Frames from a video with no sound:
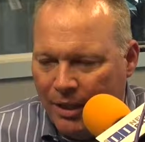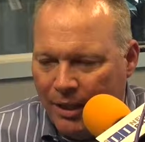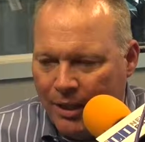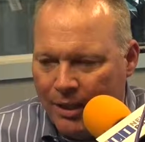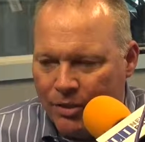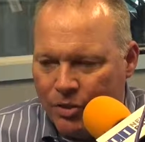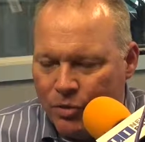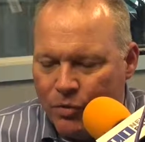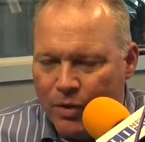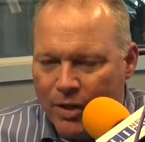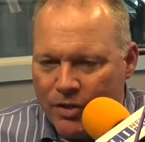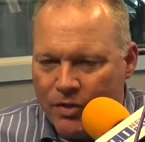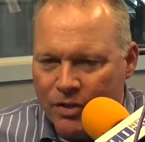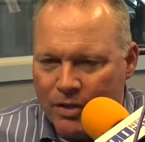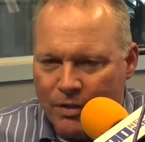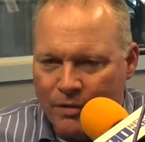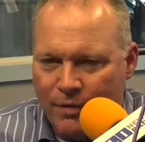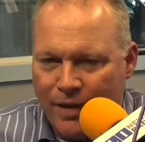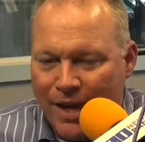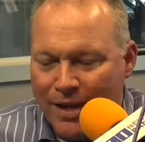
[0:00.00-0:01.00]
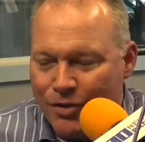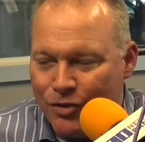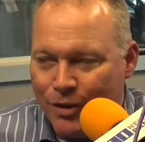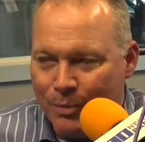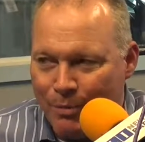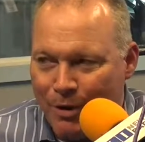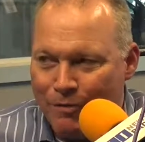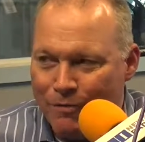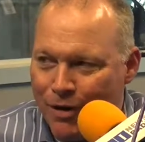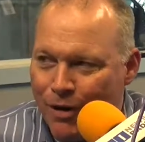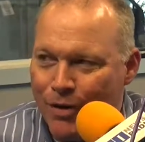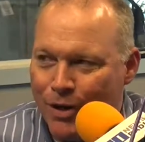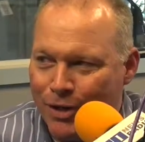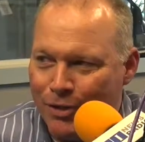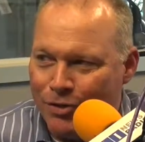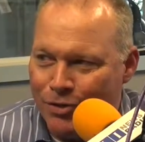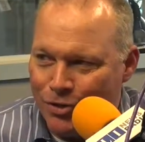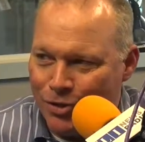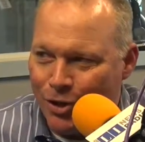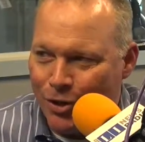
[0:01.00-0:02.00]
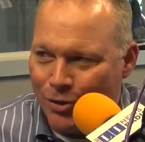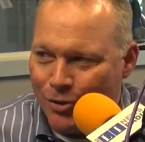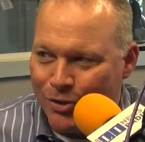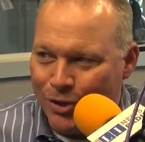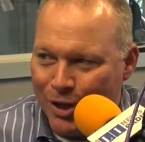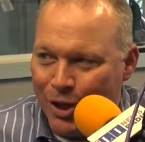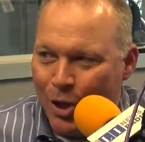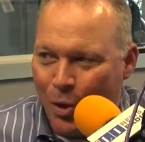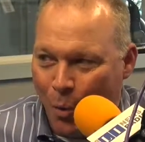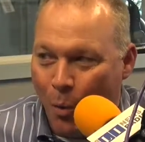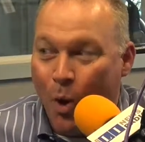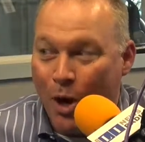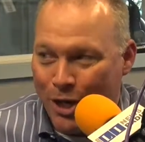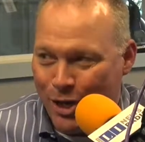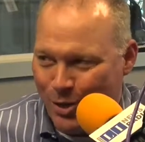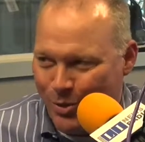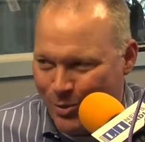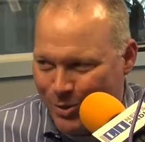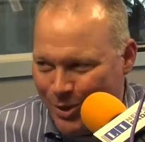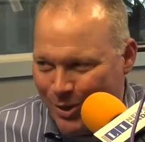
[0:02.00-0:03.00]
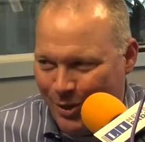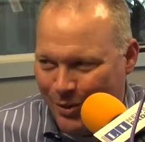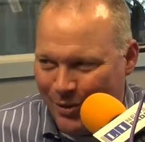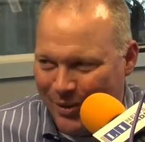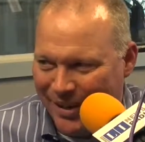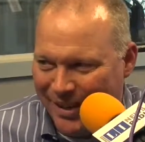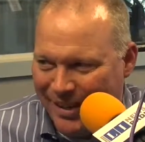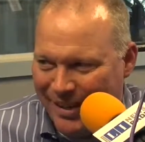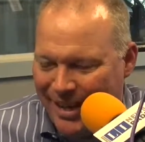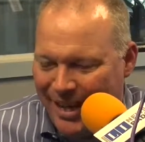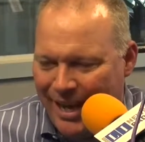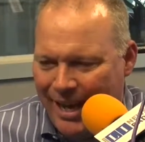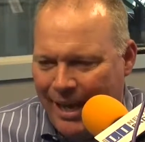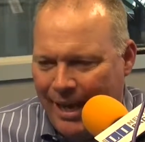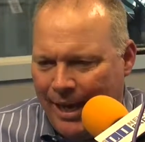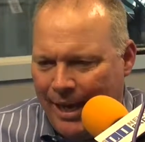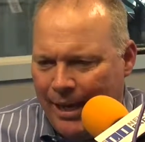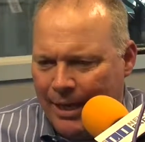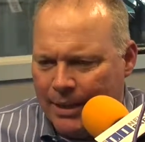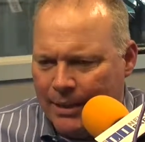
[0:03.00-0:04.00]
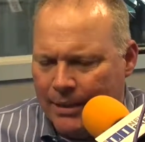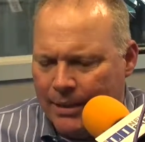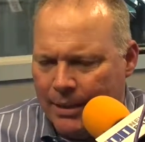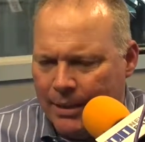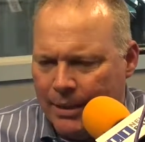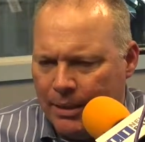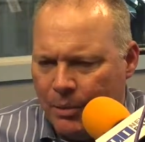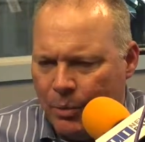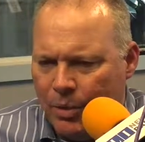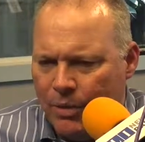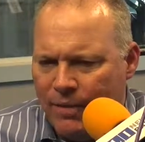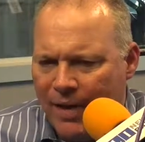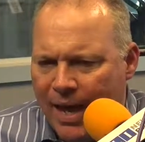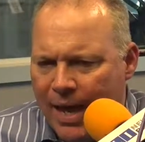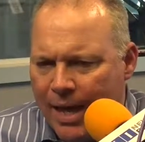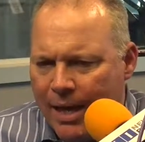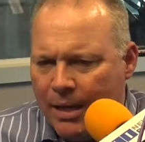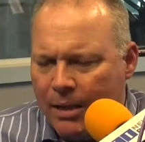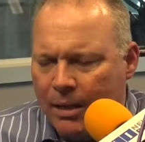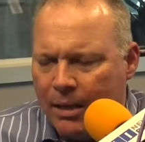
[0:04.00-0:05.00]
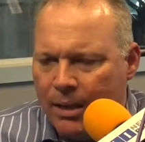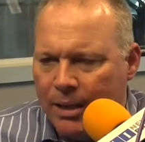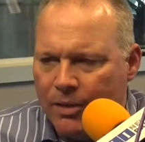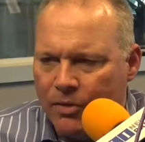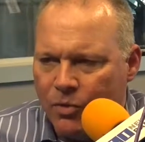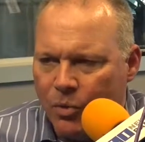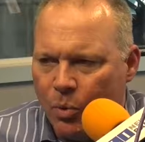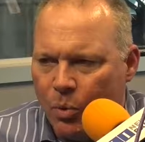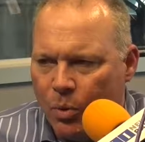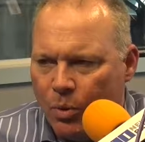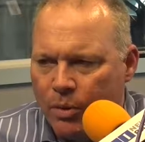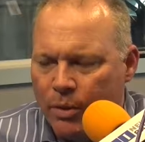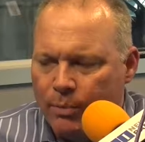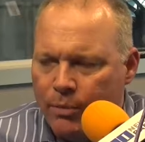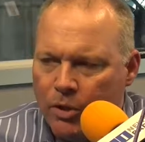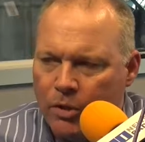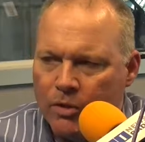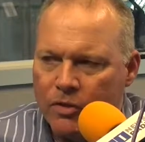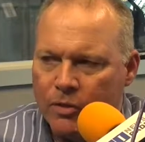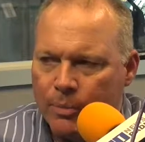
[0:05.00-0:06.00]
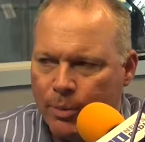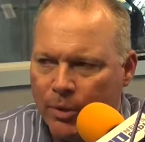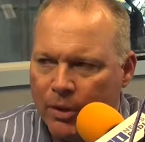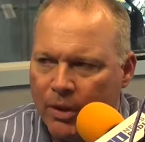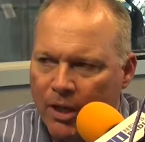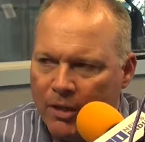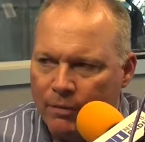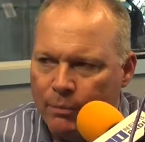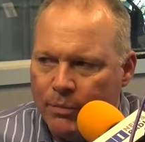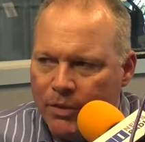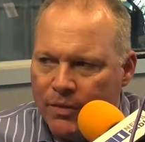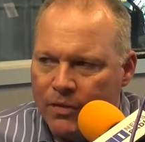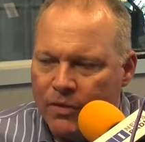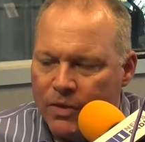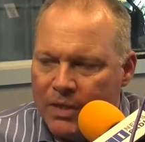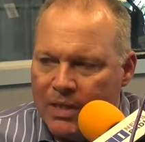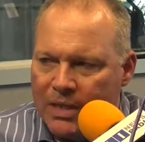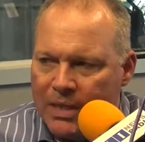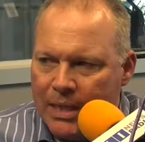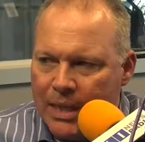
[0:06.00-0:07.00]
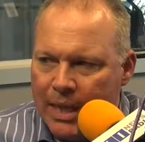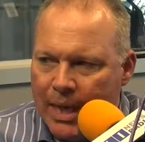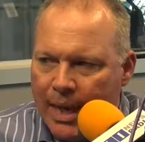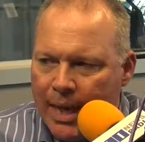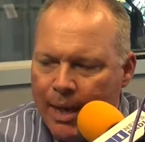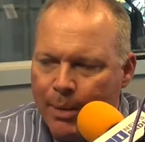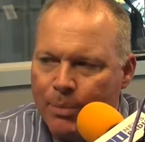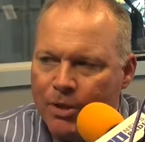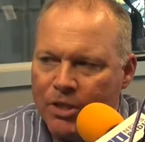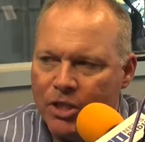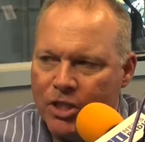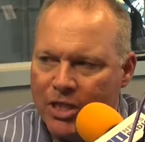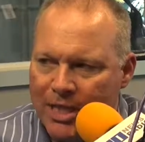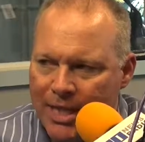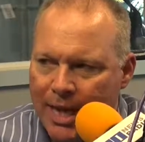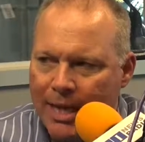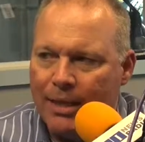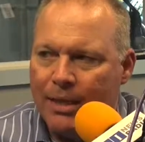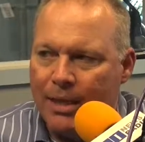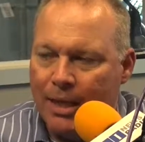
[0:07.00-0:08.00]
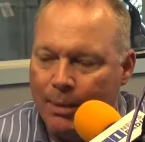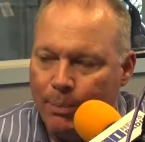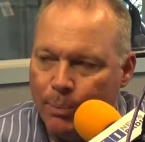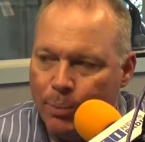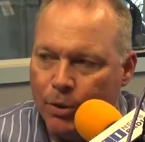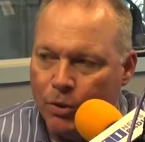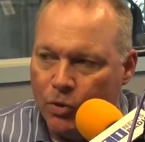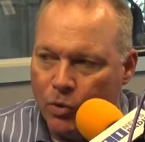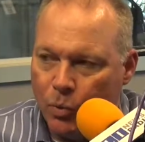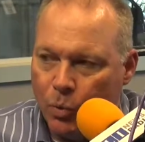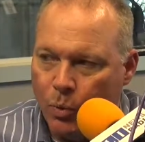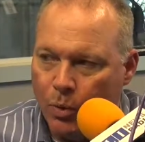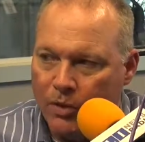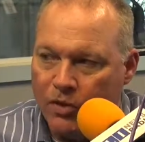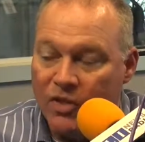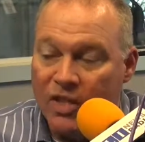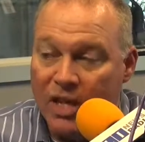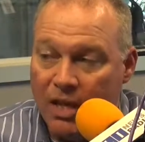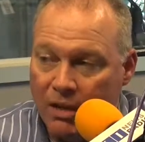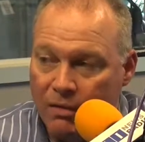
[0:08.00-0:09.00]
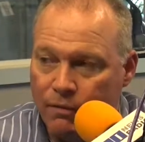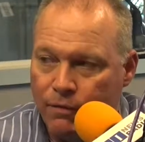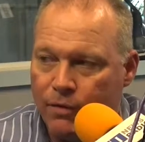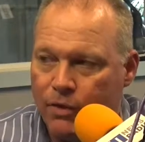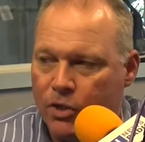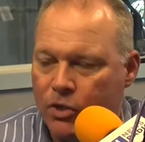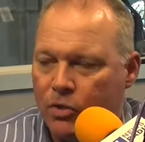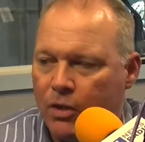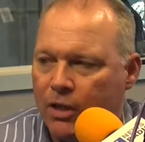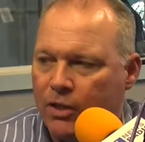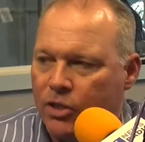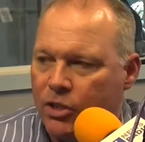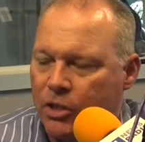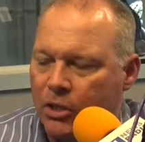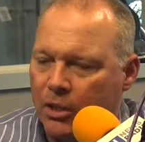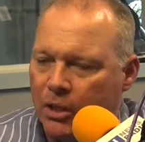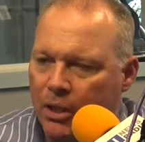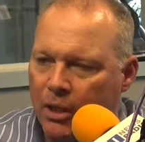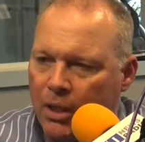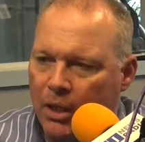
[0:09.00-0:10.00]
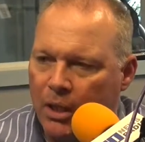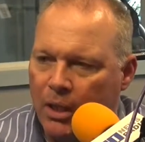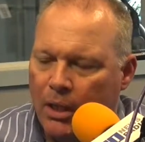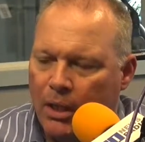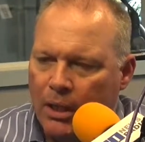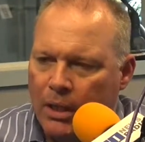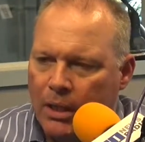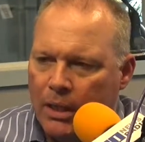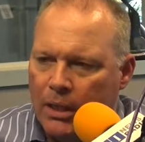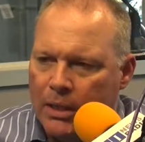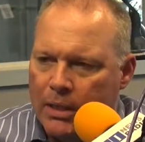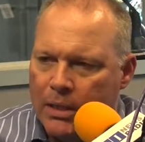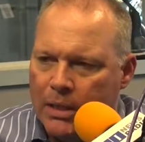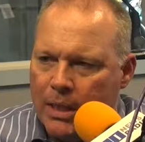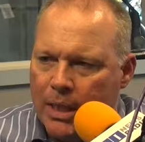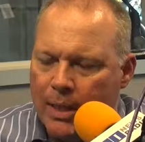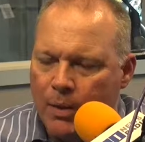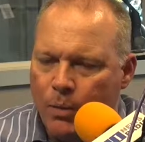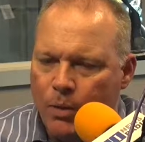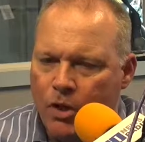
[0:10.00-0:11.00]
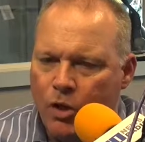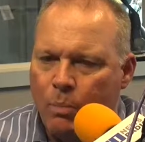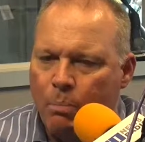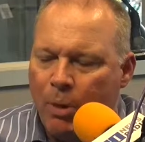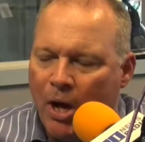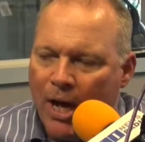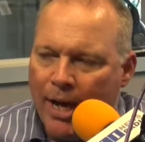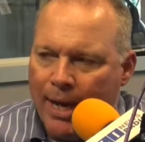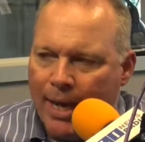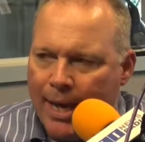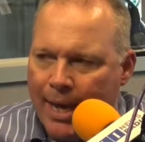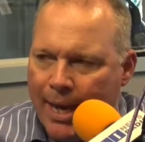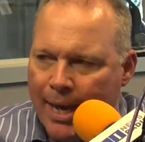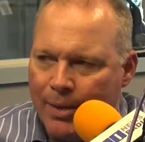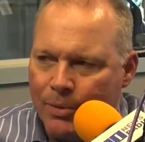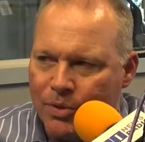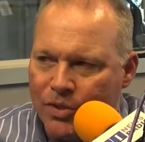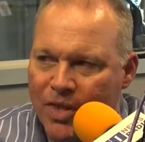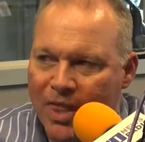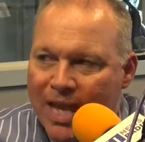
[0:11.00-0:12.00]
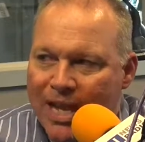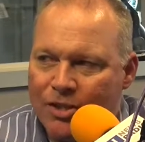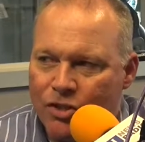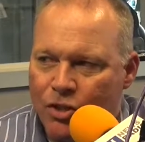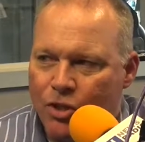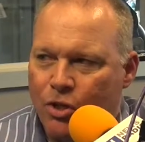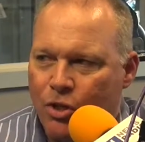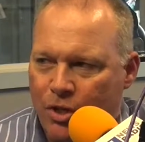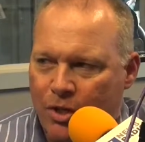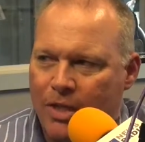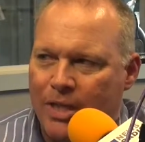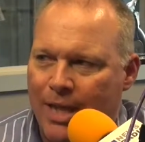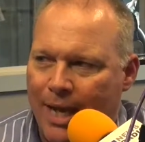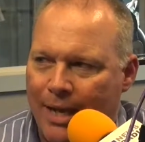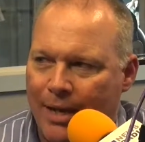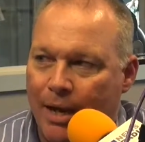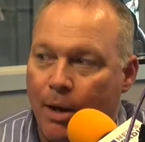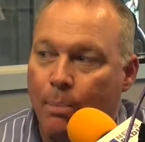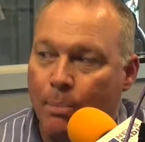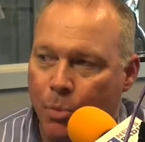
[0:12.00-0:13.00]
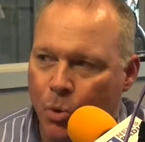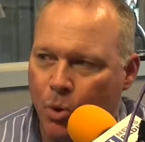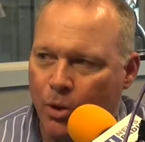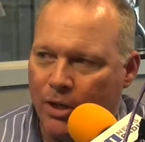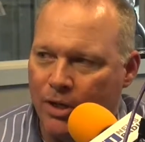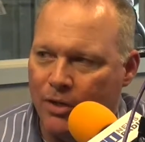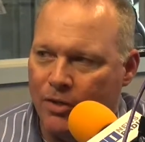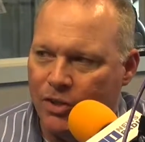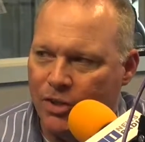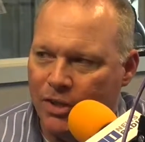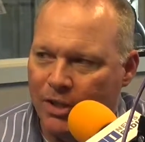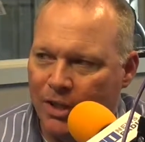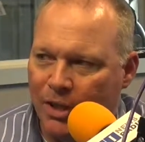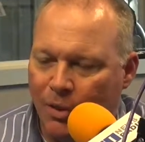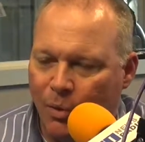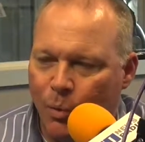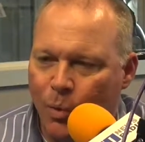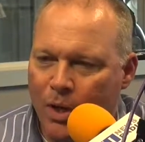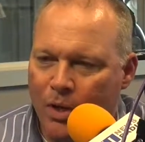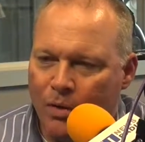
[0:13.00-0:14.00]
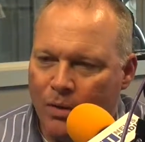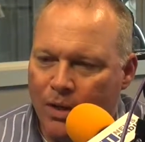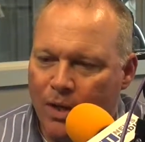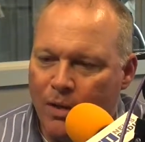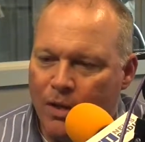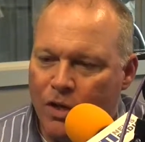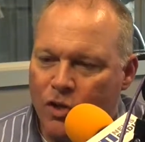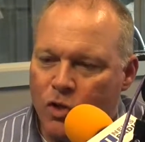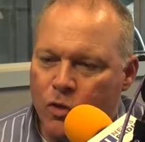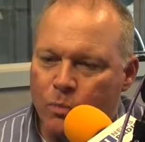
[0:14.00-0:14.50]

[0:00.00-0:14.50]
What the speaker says: And as a resident of Islip, I'm very concerned what you do. And we've analyzed all the municipal governments to see how much debt they put towards the infrastructure. It's like when you buy a house, that's good debt, a mortgage. You